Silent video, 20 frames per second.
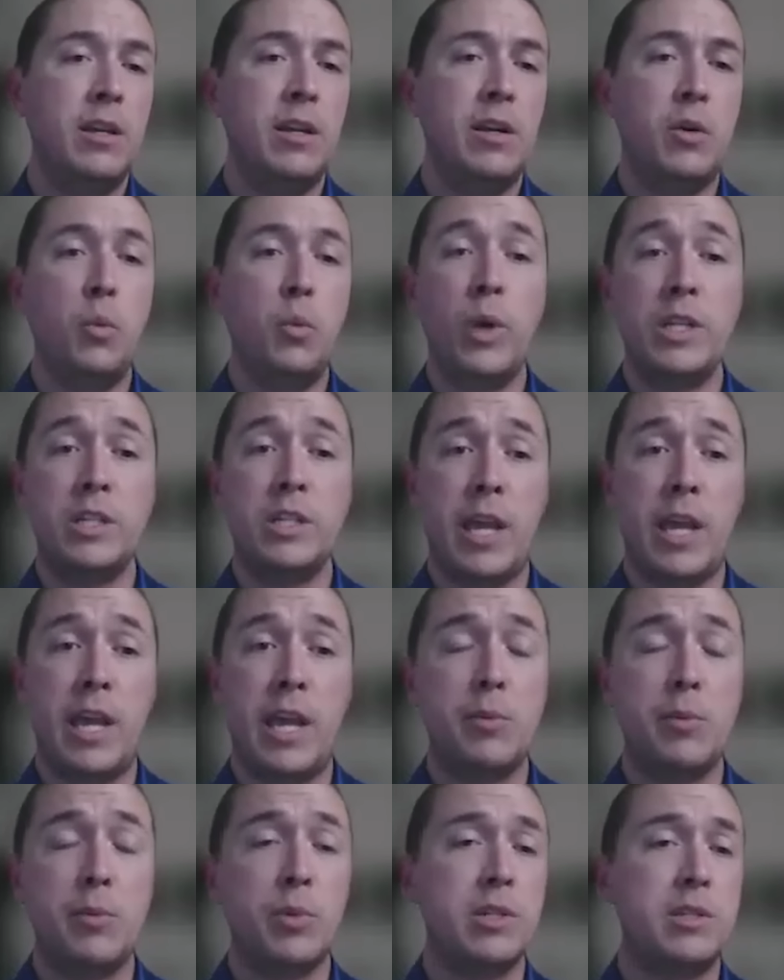which
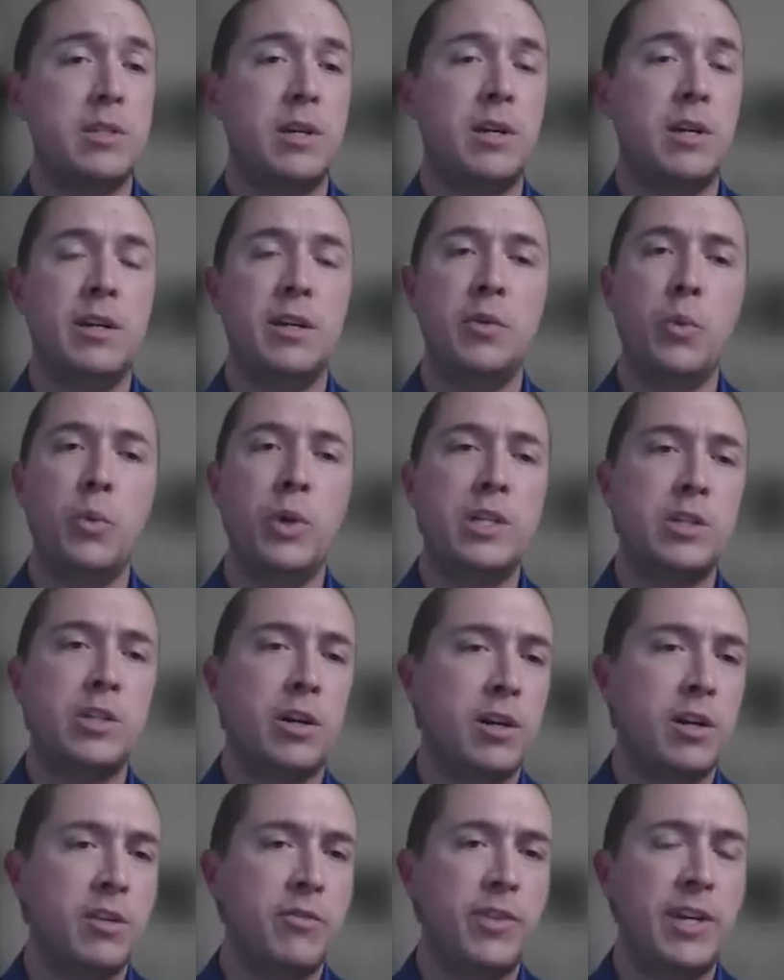camera saw it, which
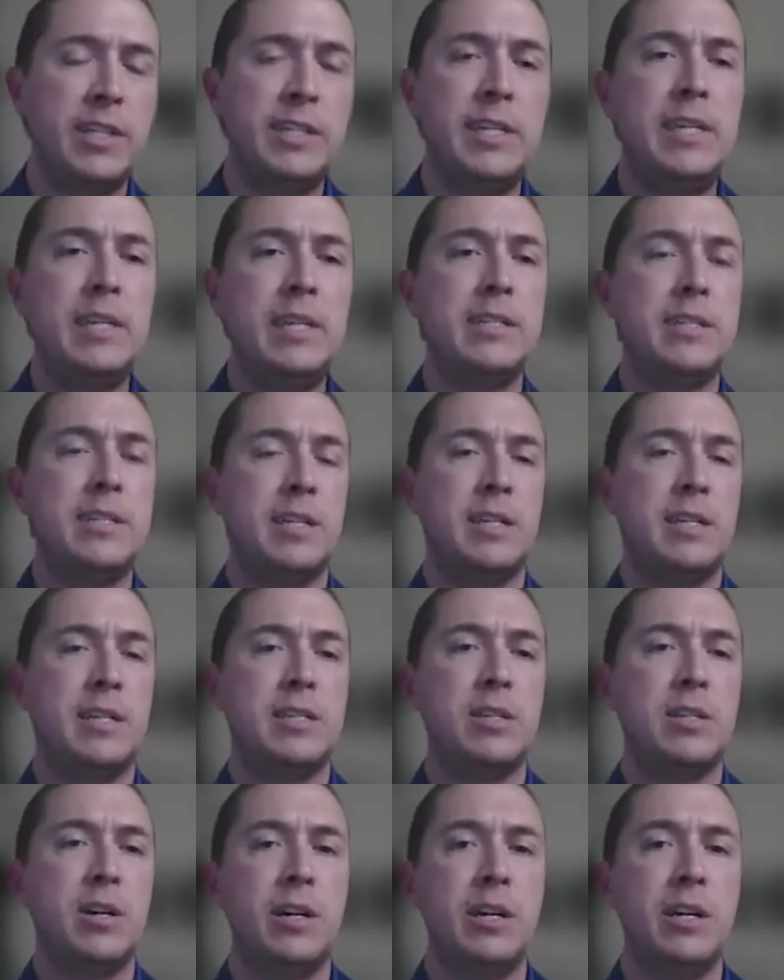RFID antenna
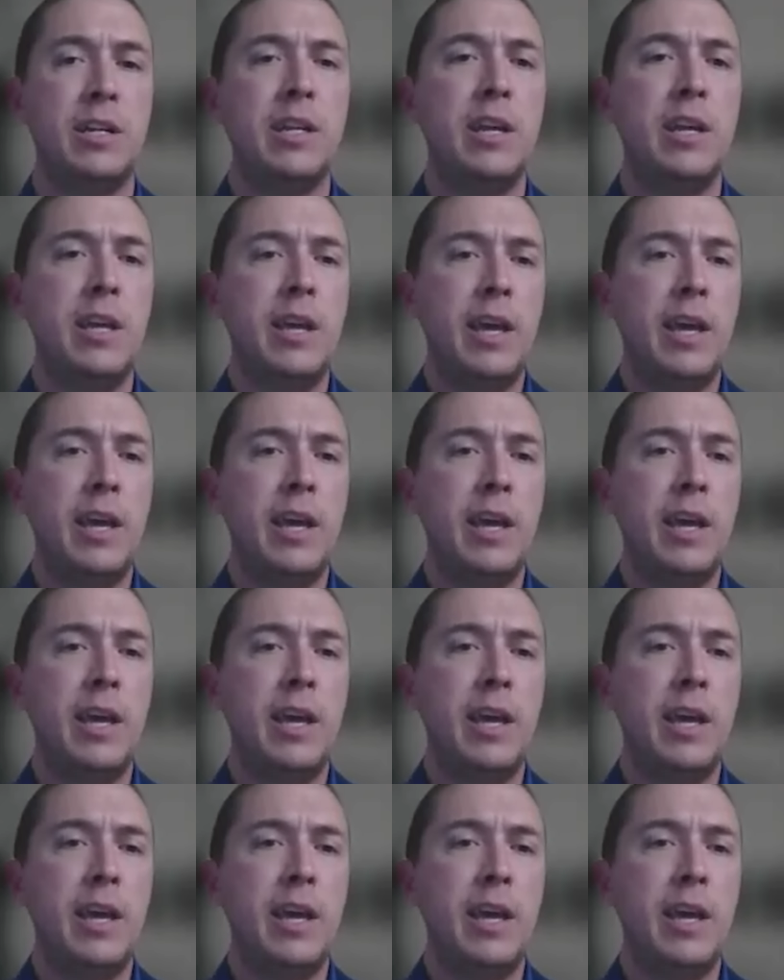saw it,